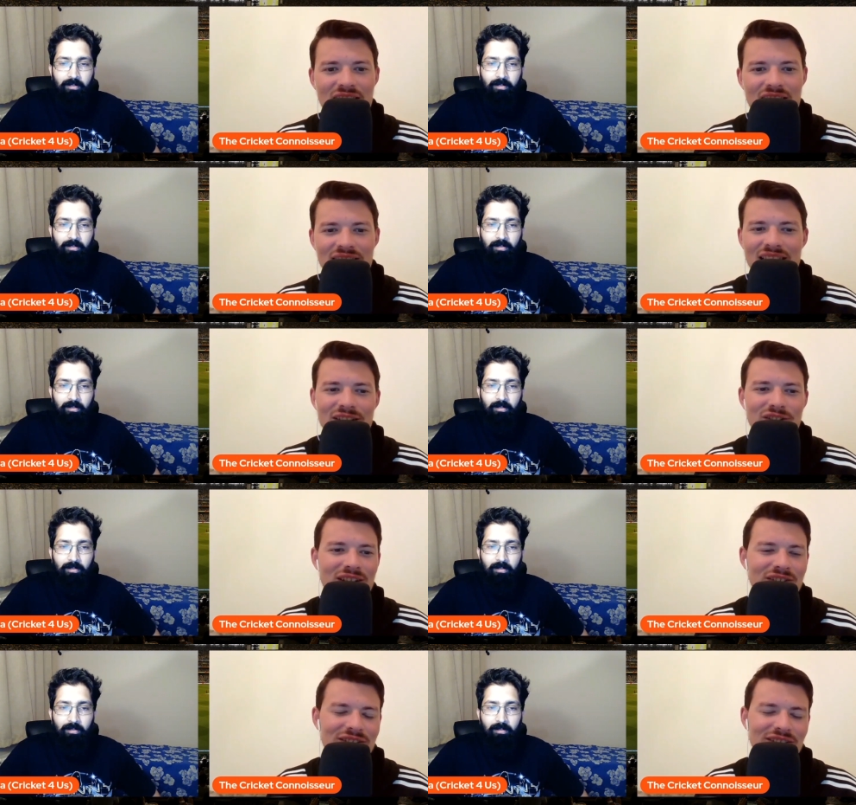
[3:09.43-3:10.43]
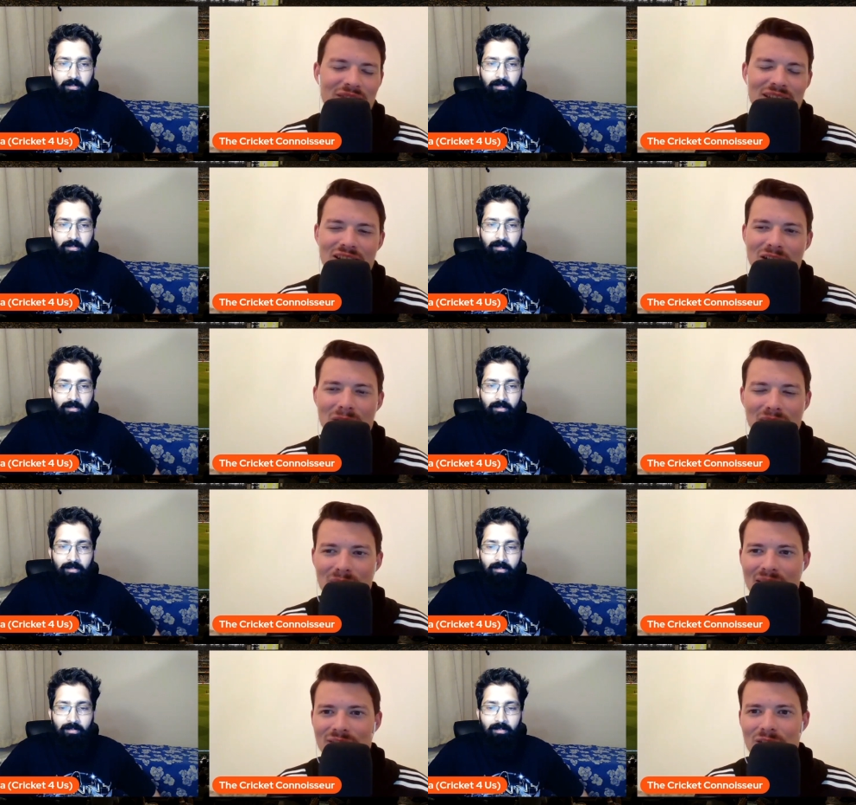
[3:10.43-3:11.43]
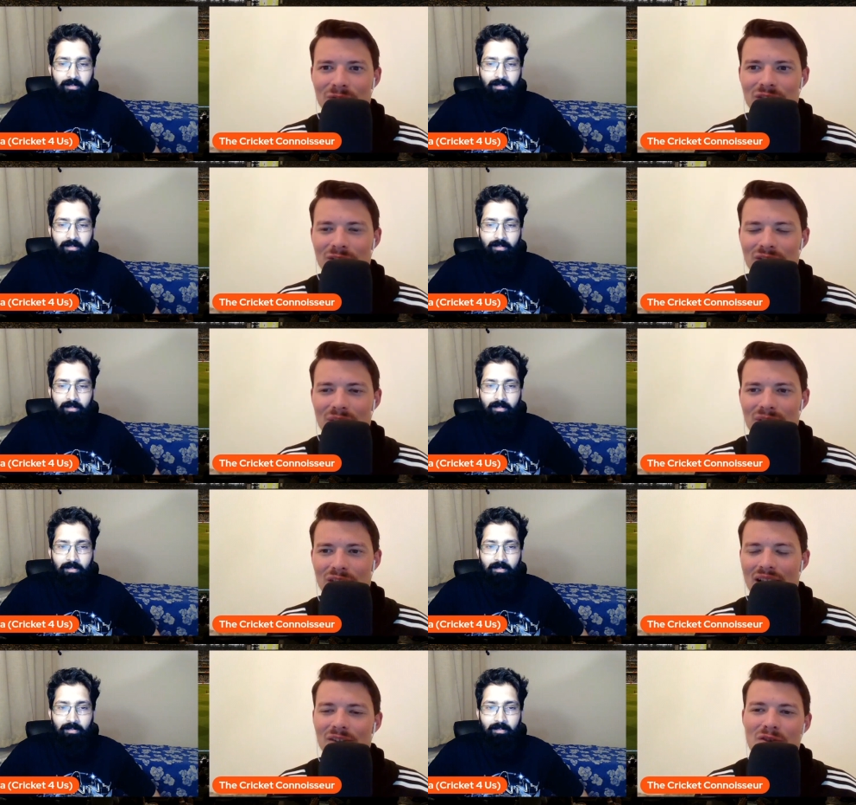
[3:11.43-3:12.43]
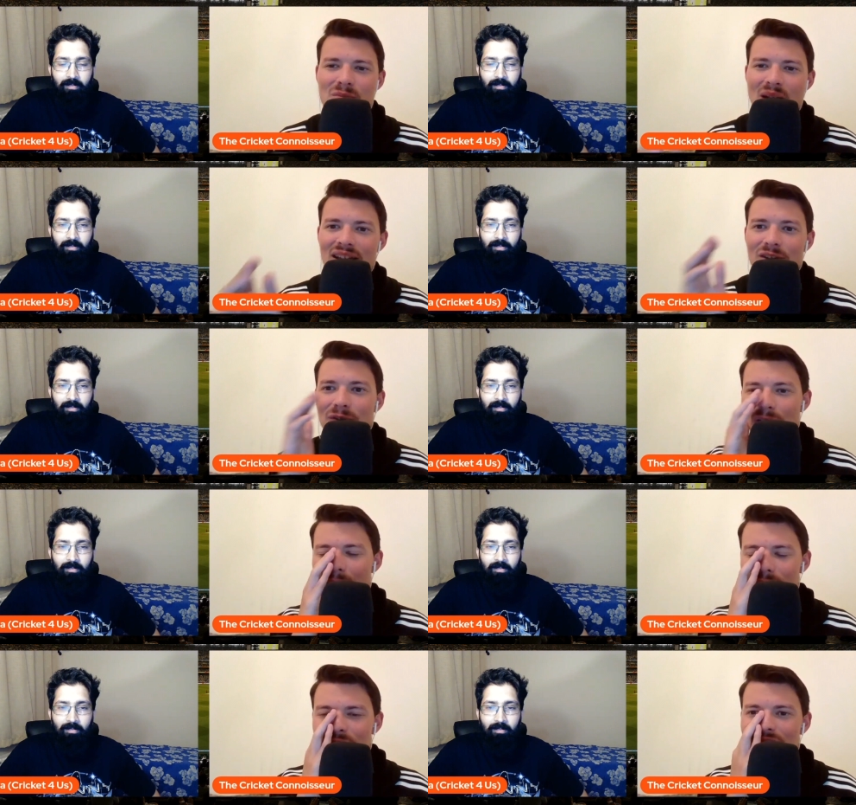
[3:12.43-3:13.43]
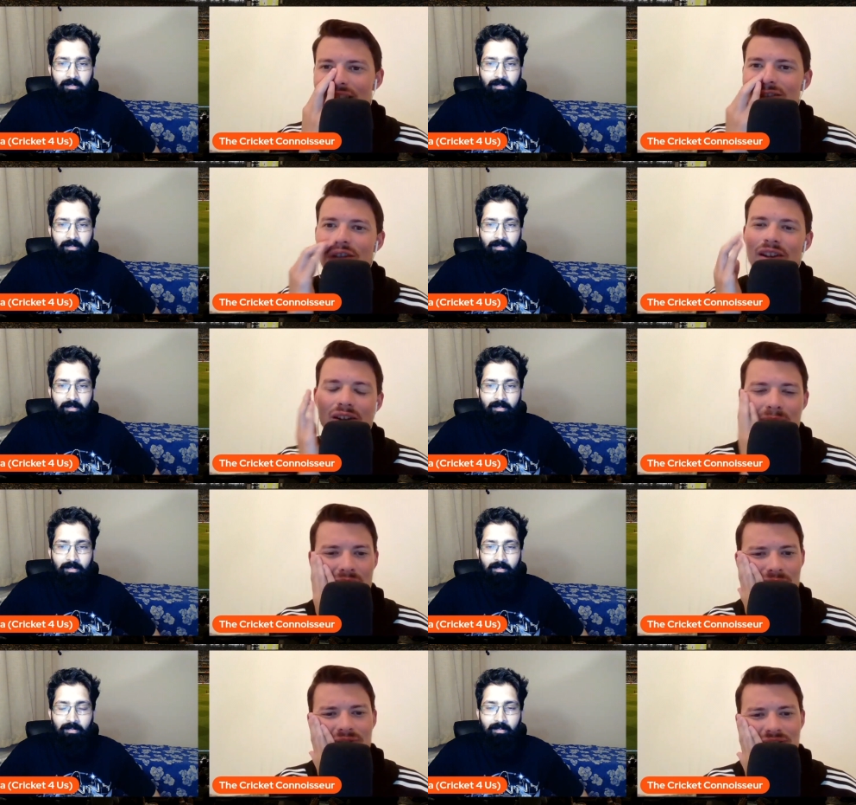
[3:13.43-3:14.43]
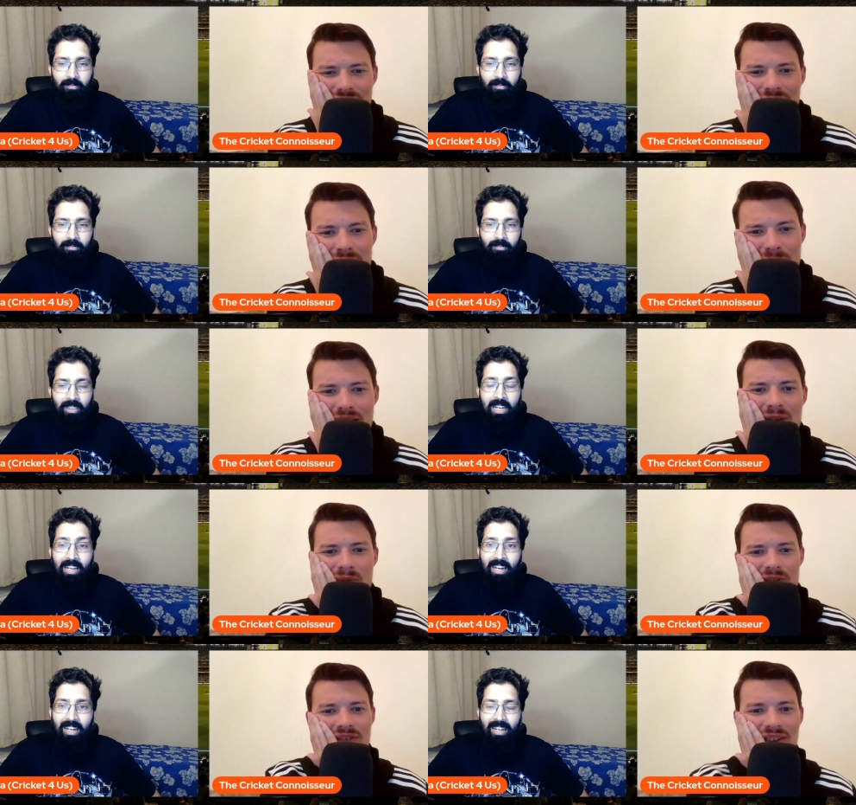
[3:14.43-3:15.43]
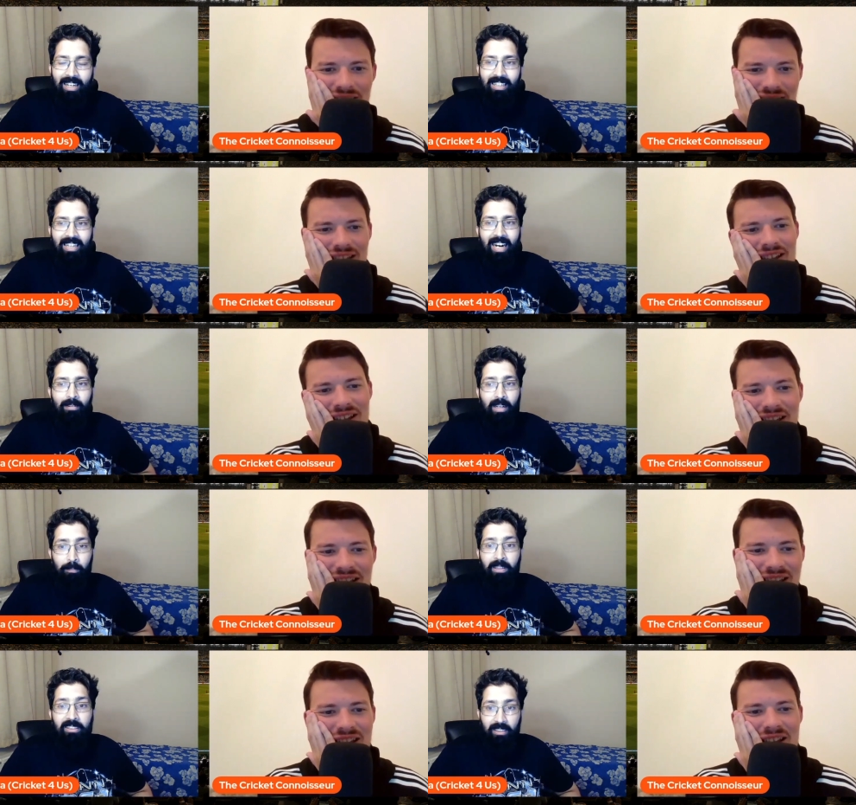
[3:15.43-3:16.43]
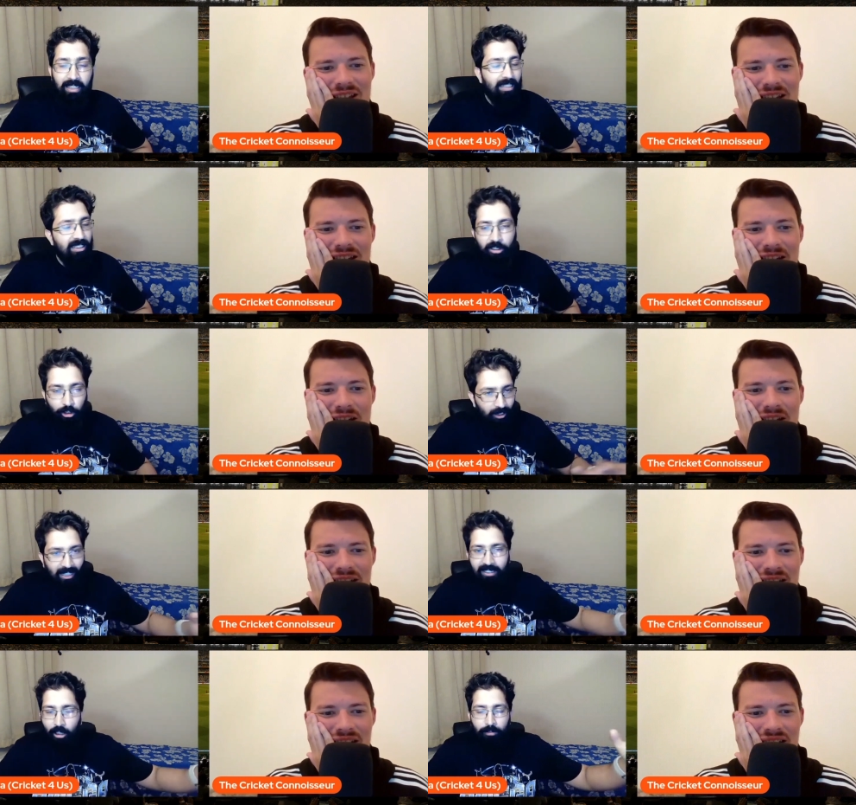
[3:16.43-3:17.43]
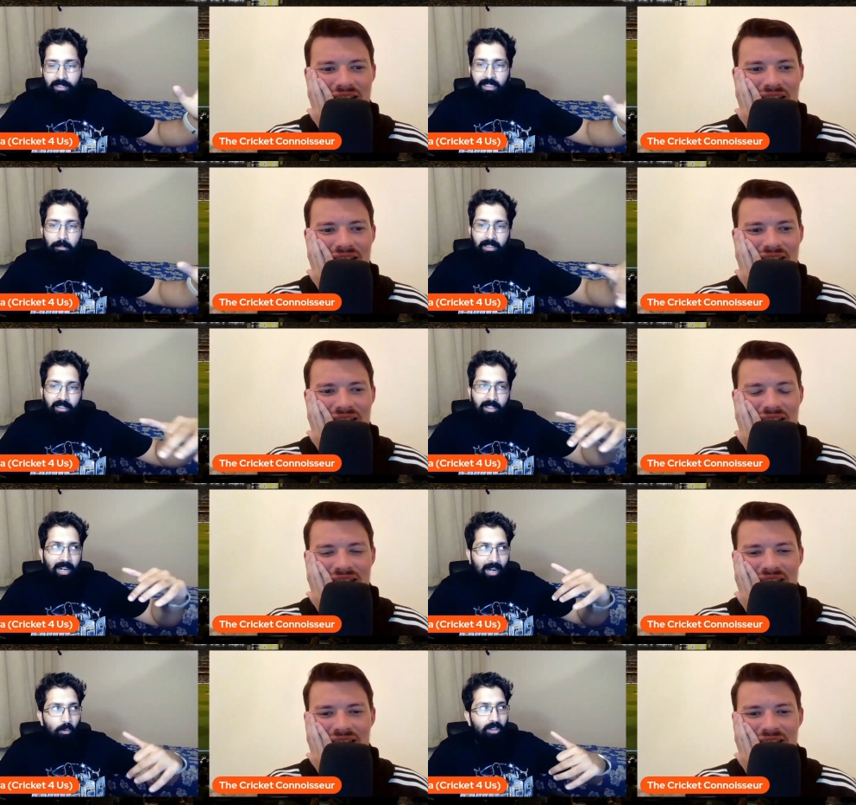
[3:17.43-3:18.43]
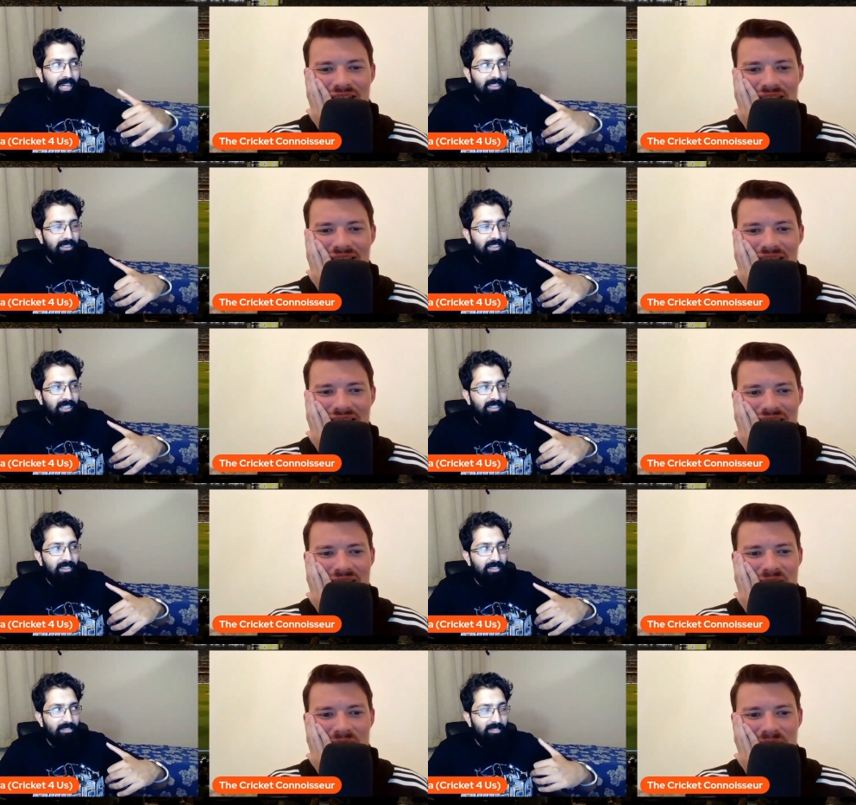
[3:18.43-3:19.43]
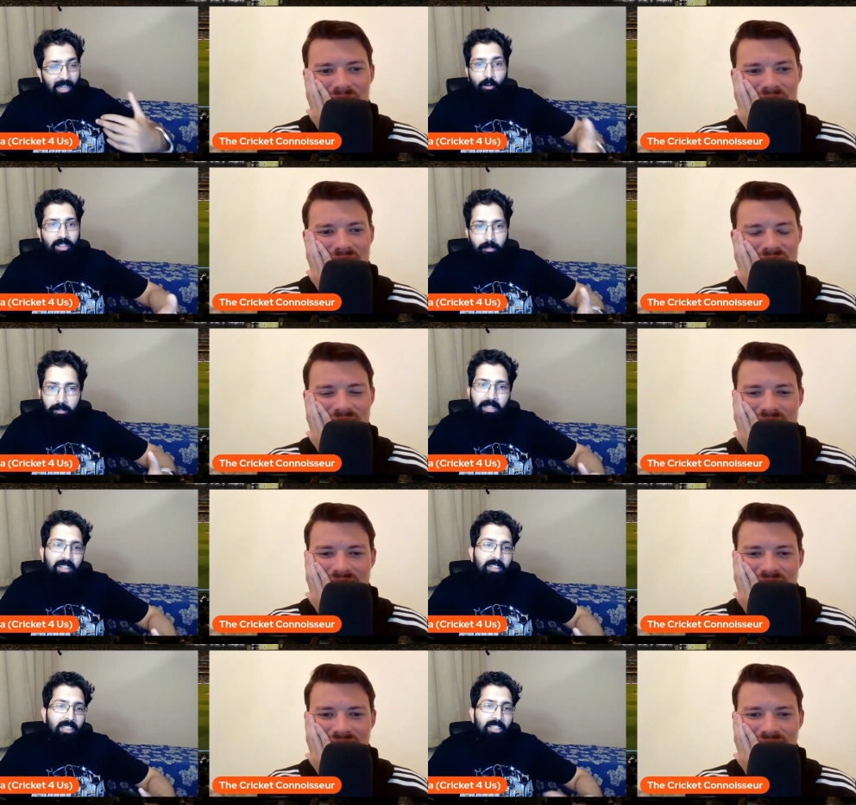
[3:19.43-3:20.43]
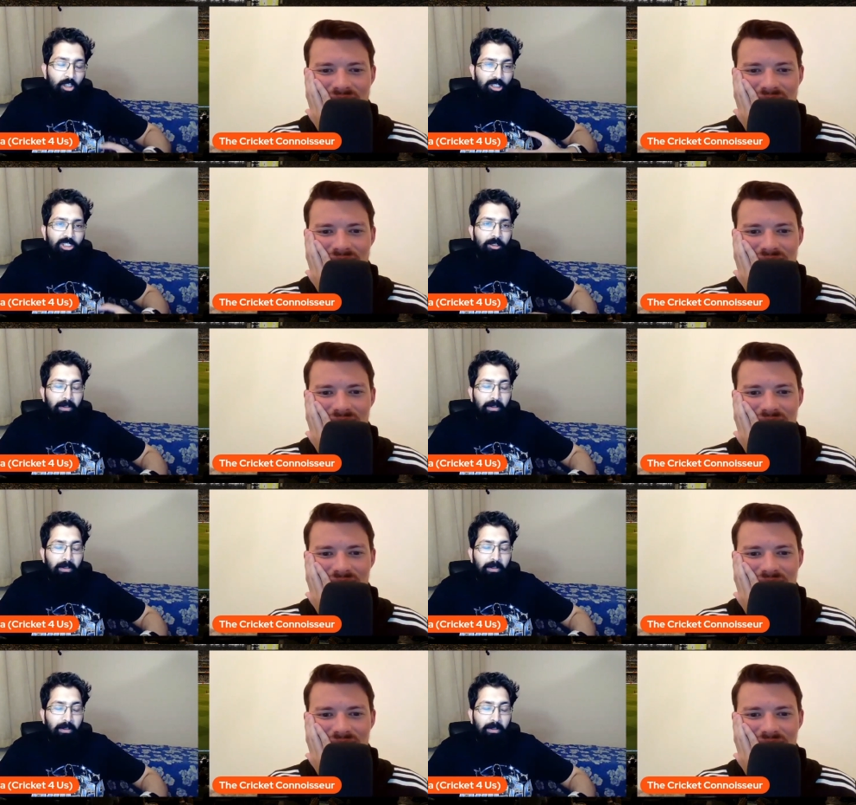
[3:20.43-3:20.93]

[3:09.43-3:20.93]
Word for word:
Speaker 1: Then Ashdad, I mean, I, am going to pass over to you in terms of that Group A. Who, who else do you think is going to come out of that
Speaker 2: one? I, I personally, I think Sri Lanka, obviously, but I would actually count Namibia, not just